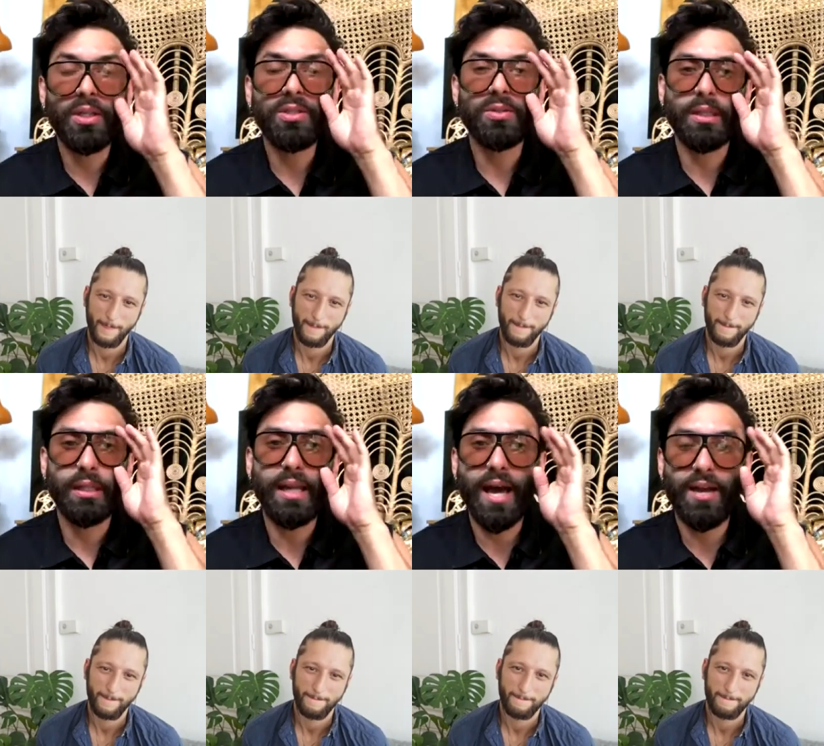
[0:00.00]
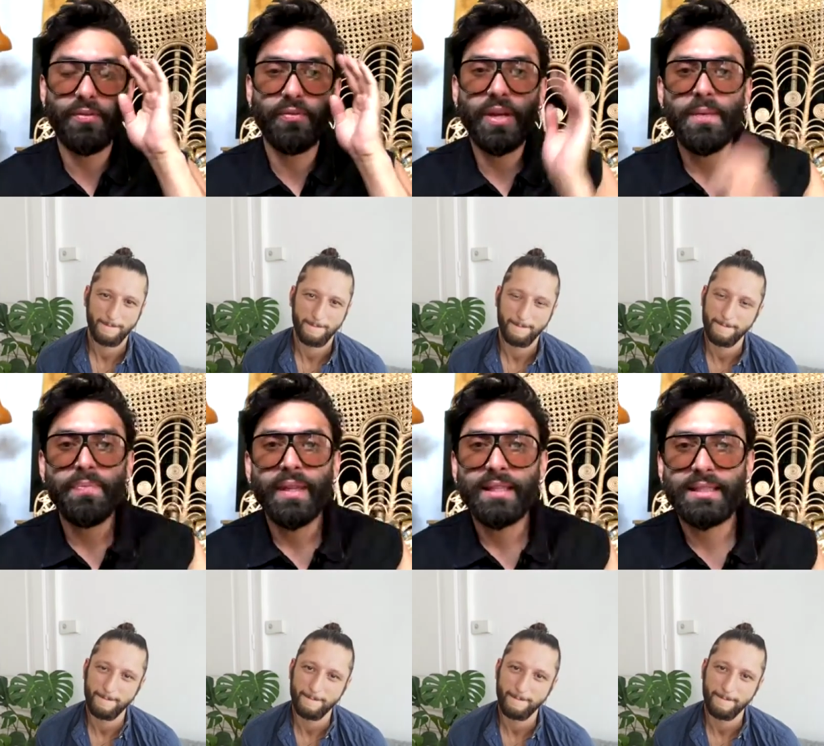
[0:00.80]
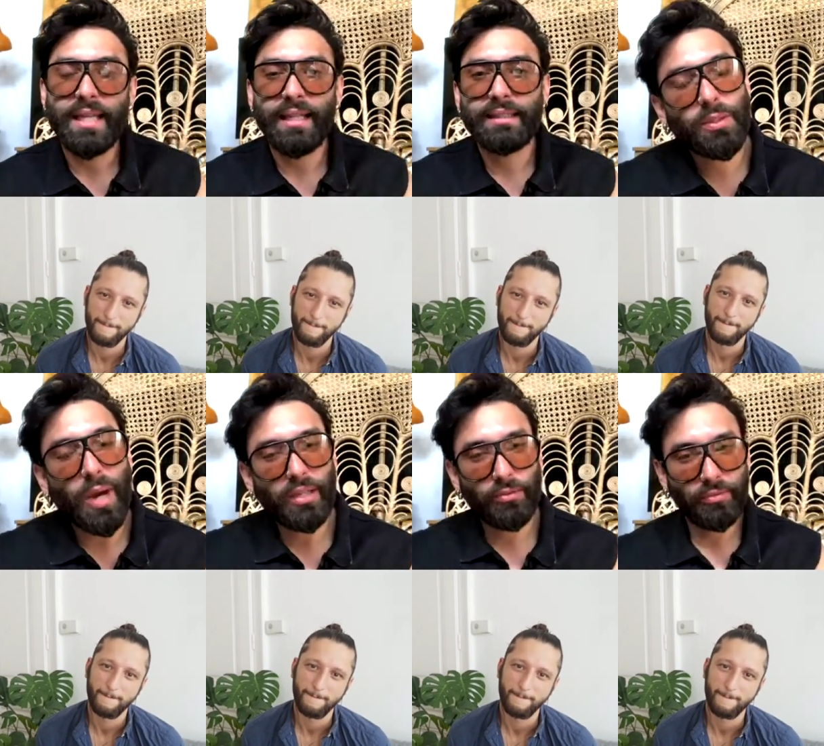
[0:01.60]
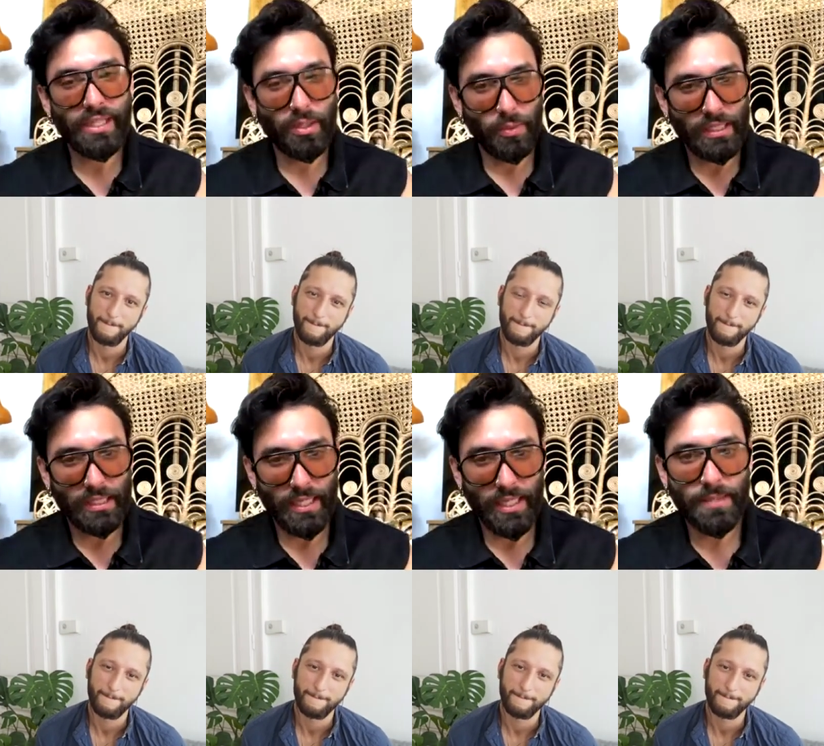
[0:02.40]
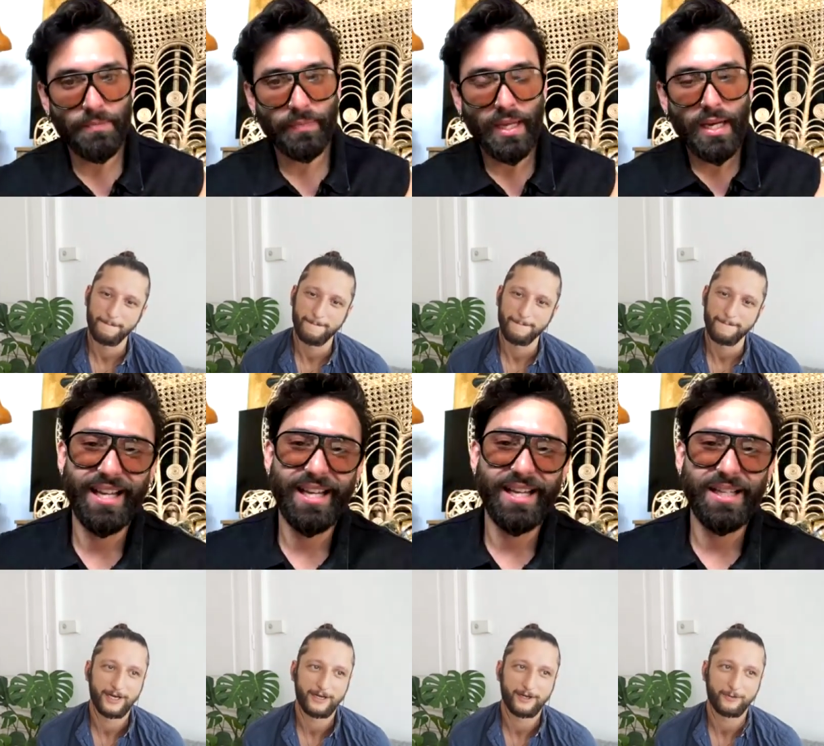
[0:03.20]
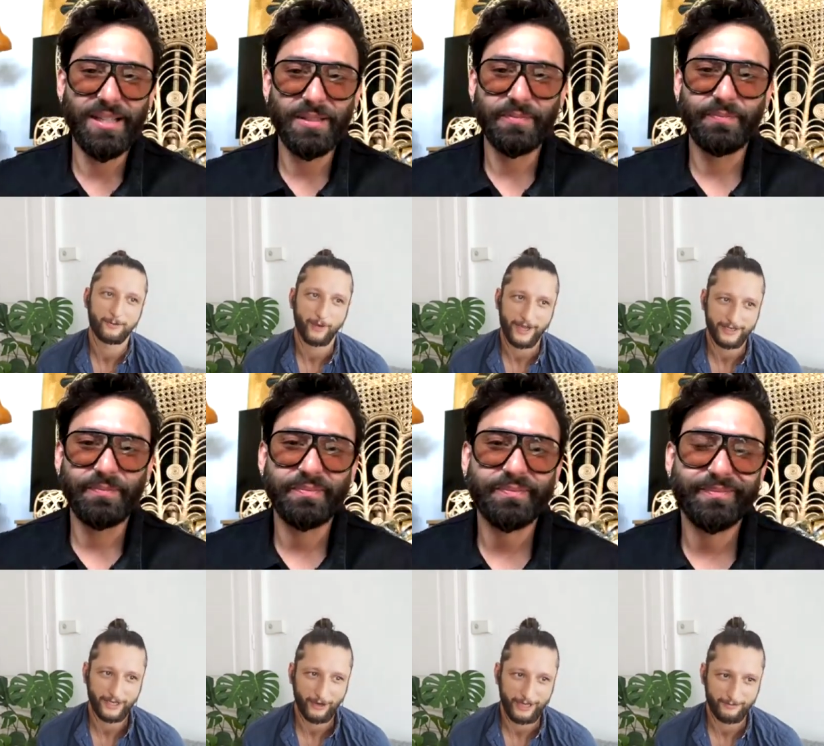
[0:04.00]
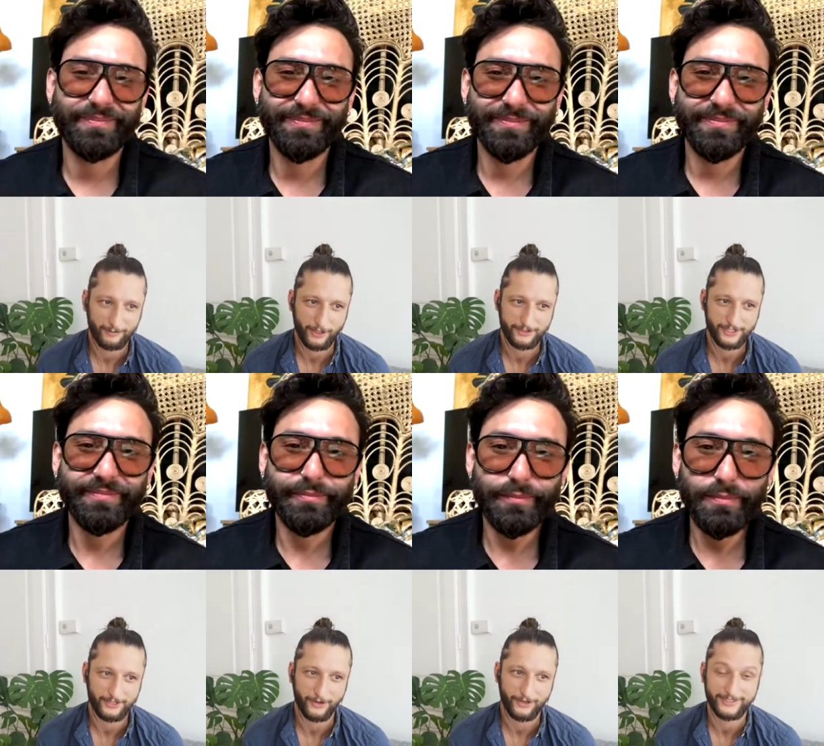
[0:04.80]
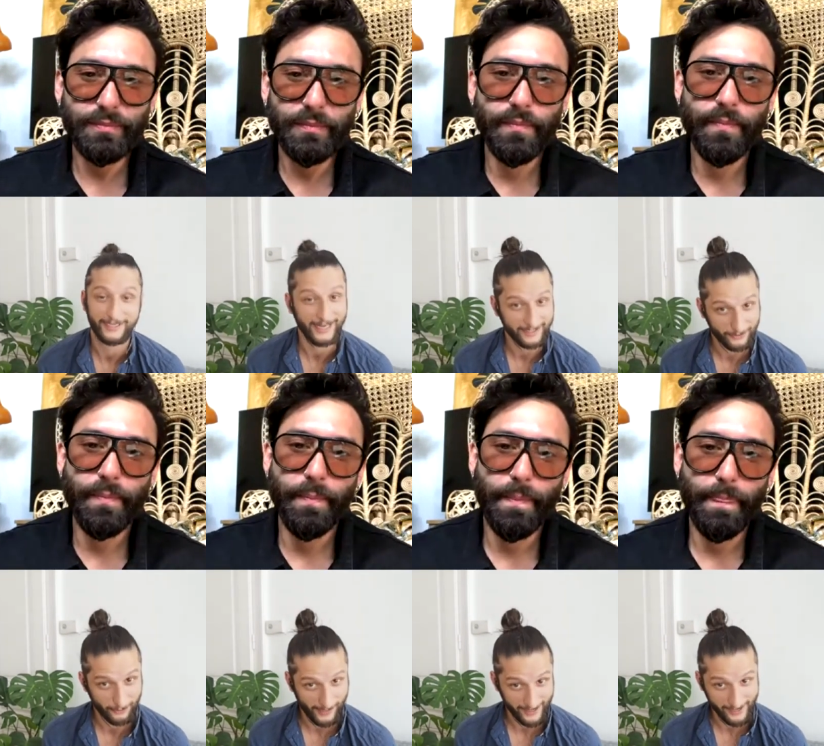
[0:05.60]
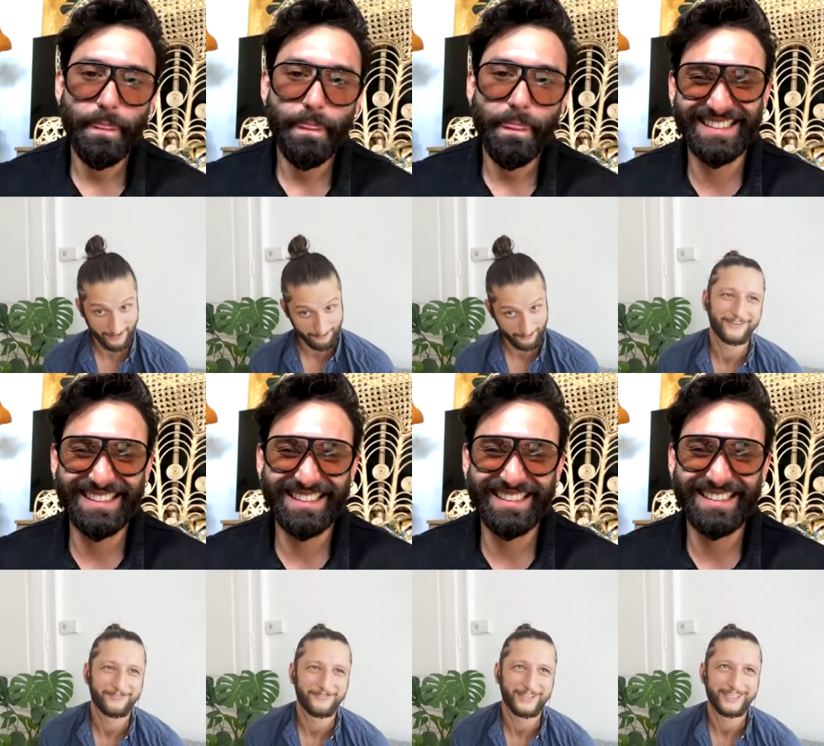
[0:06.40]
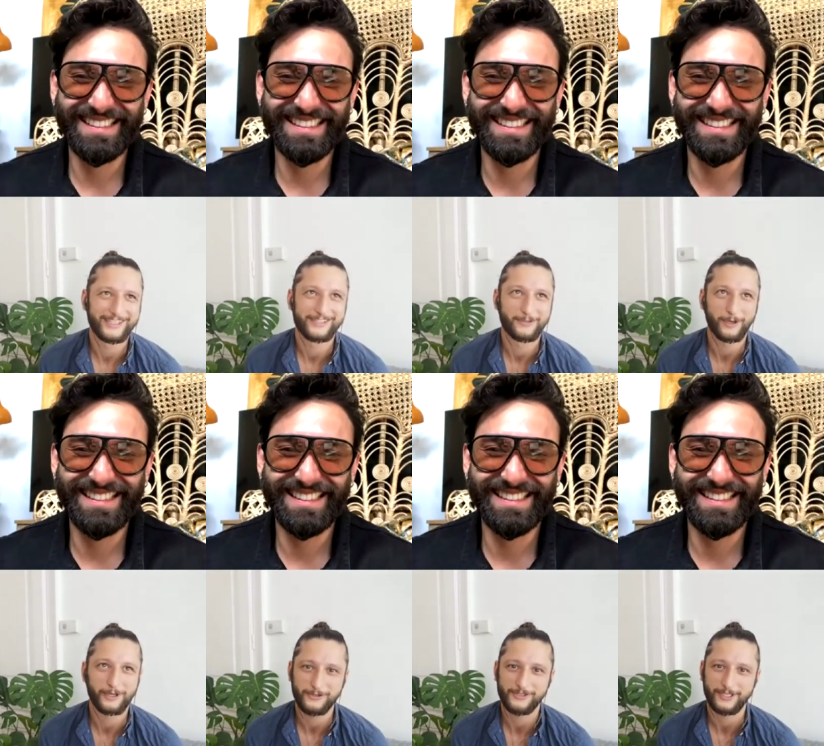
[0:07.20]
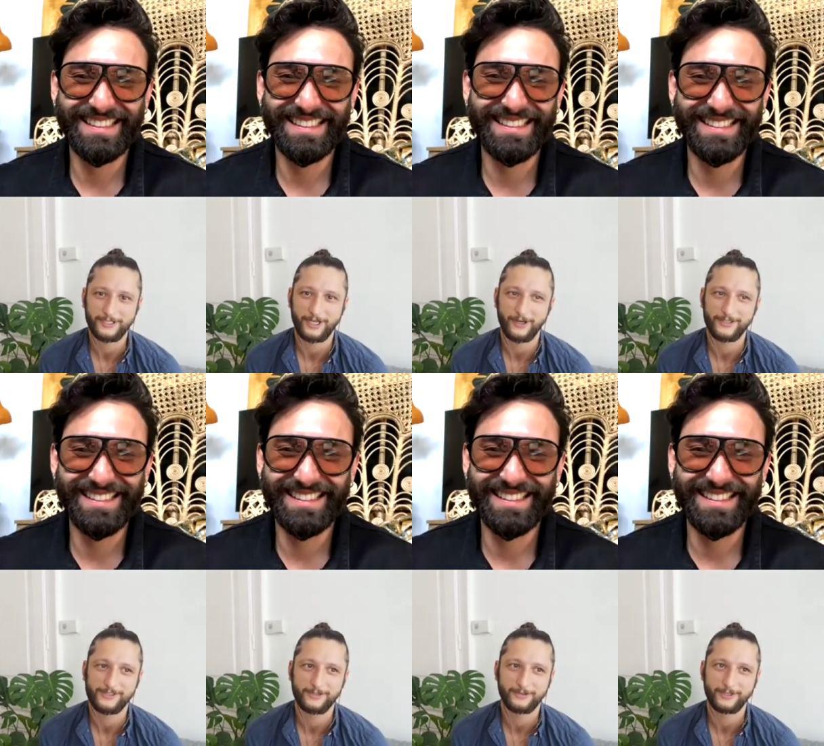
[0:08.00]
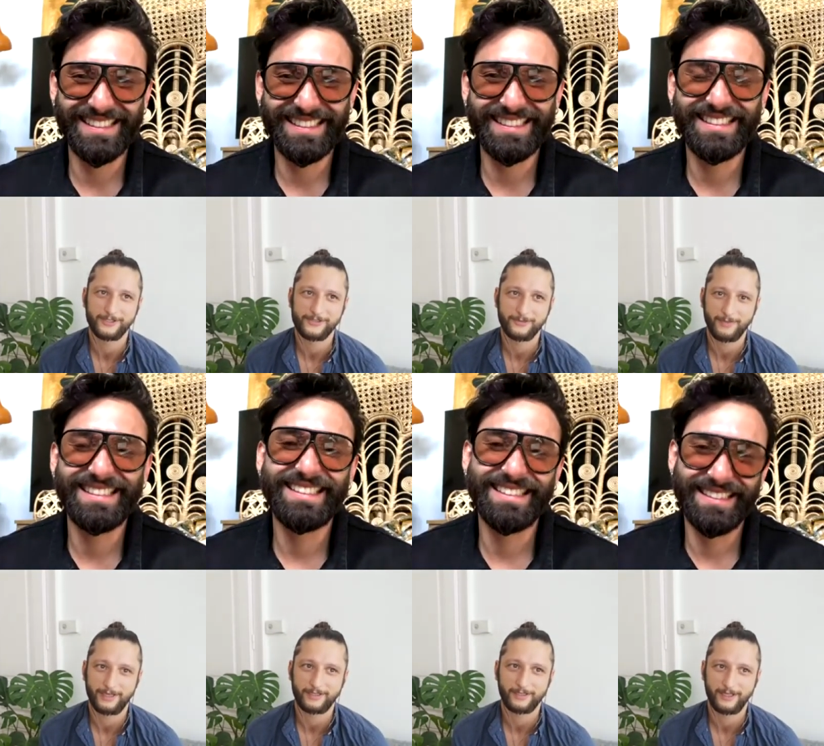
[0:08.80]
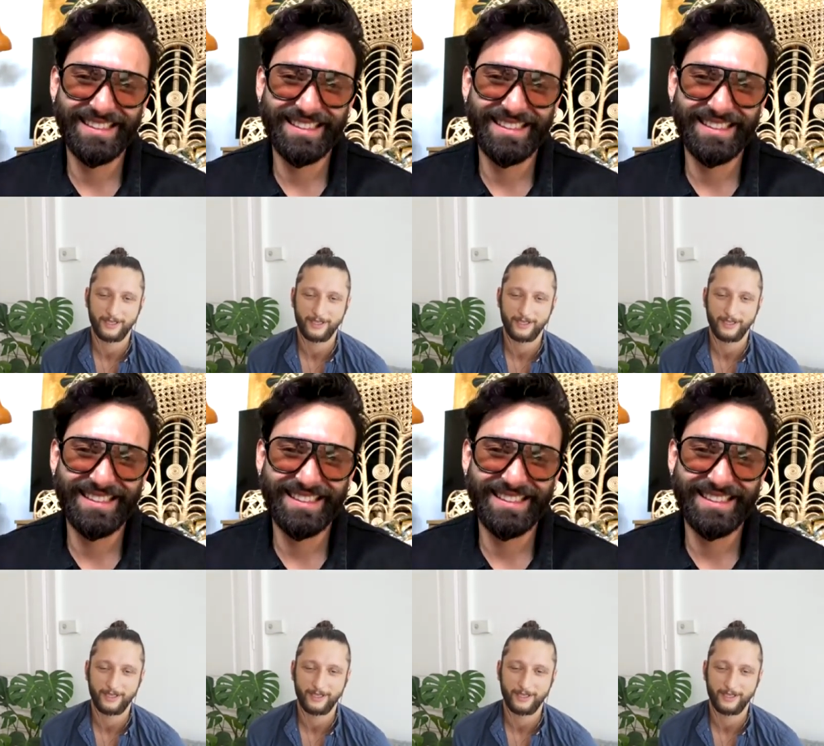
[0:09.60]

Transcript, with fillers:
Speaker 1: You're doing live set quite frequently.
Speaker 2: Right now I have a project called Elektromeyer. Um, it's two acoustic guitarists doing instrumental